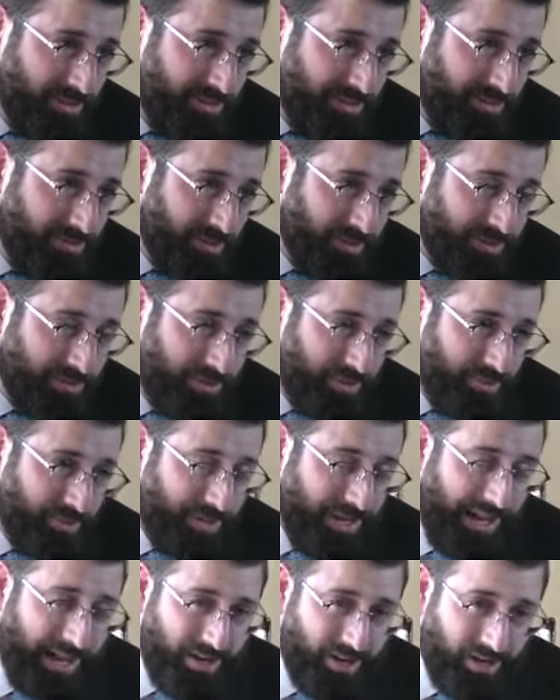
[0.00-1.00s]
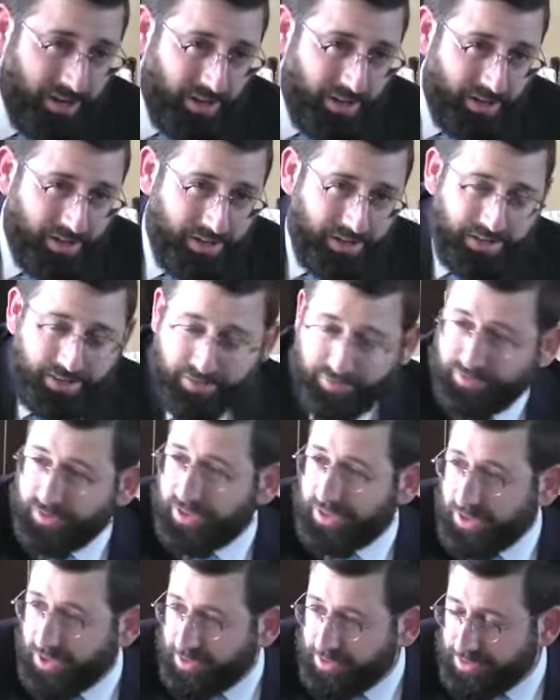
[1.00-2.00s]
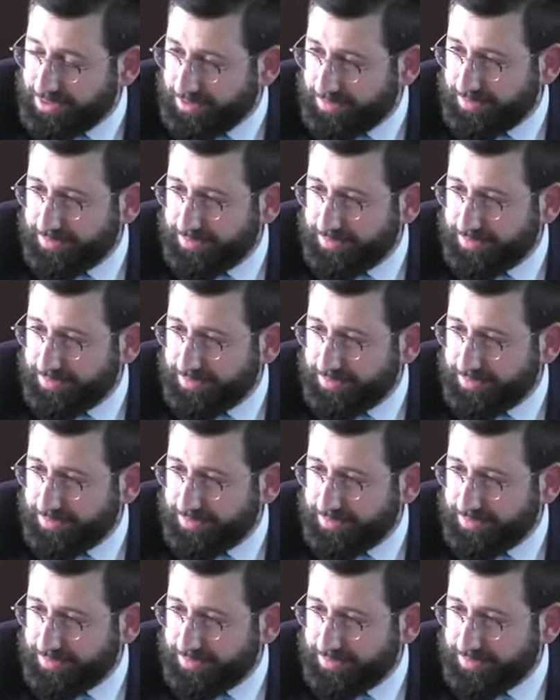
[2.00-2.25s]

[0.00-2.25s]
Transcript: his words with the word Haggah, footnote.